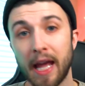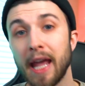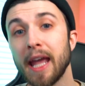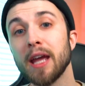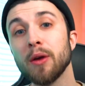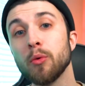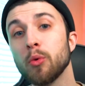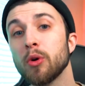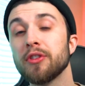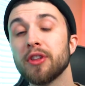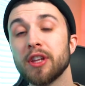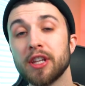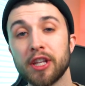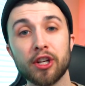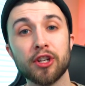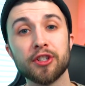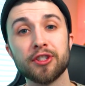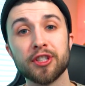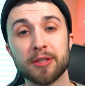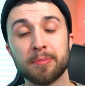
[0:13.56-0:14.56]
And with a
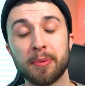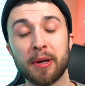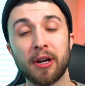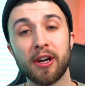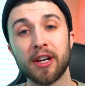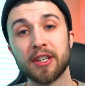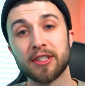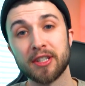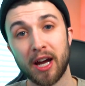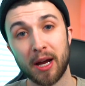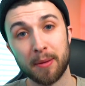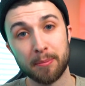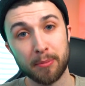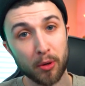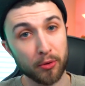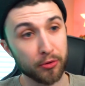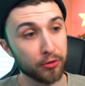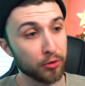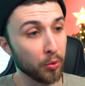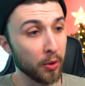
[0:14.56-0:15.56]
year's experience on
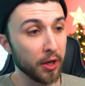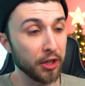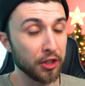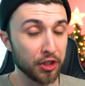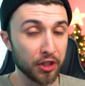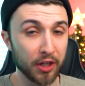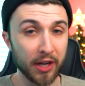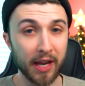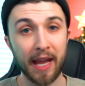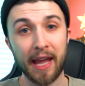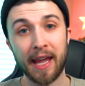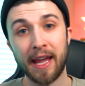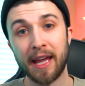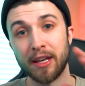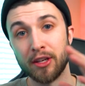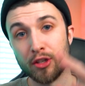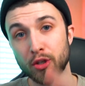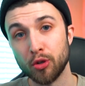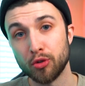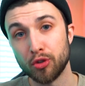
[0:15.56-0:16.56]
both Twitch
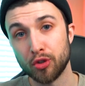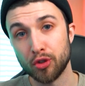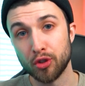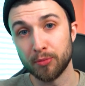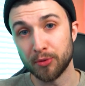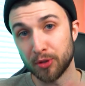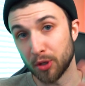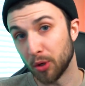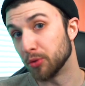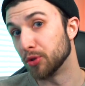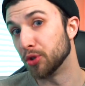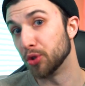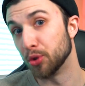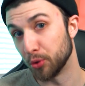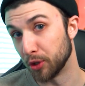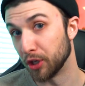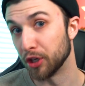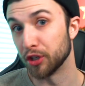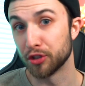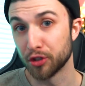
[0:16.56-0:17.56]
and YouTube, so 2
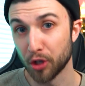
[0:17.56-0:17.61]
years